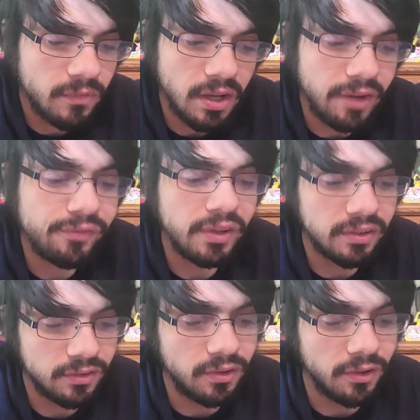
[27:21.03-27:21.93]
I
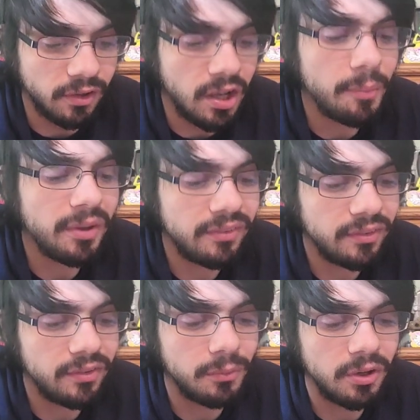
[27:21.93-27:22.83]
think the combat
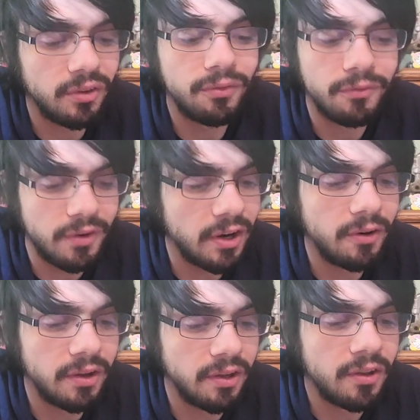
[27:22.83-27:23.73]
system here is
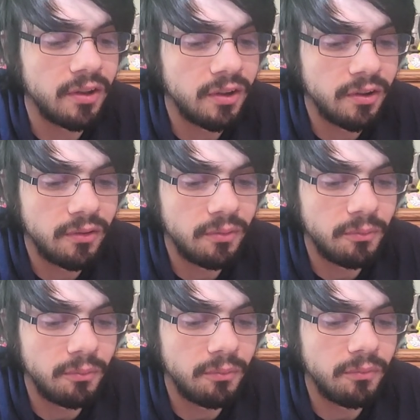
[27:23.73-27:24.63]
way
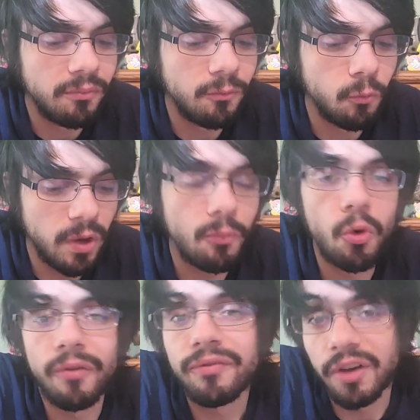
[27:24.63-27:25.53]

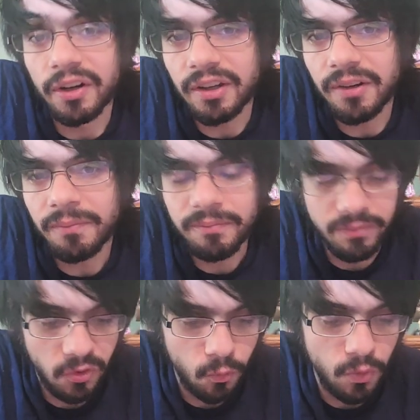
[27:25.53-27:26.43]
more funnier,
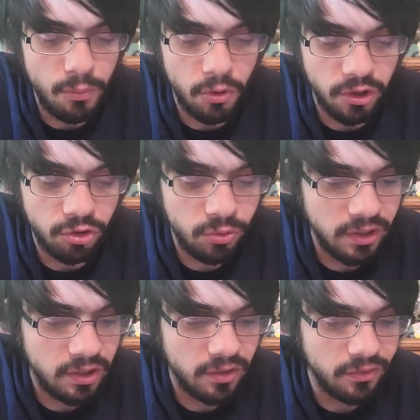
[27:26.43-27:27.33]
way more
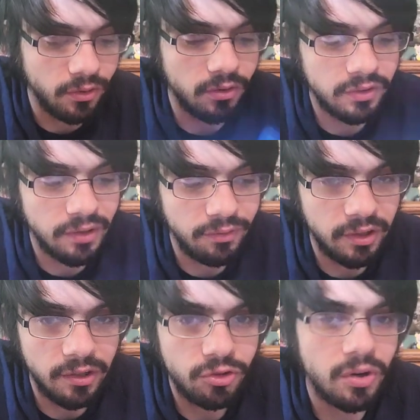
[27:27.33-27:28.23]
intriguing, so definitely
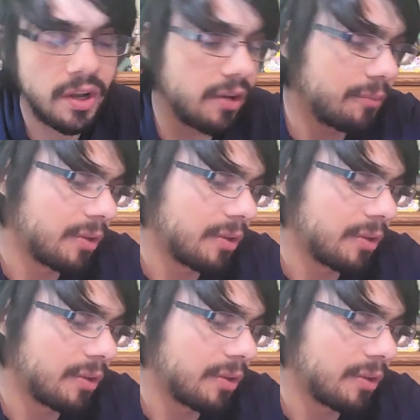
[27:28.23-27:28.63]
gonna try it.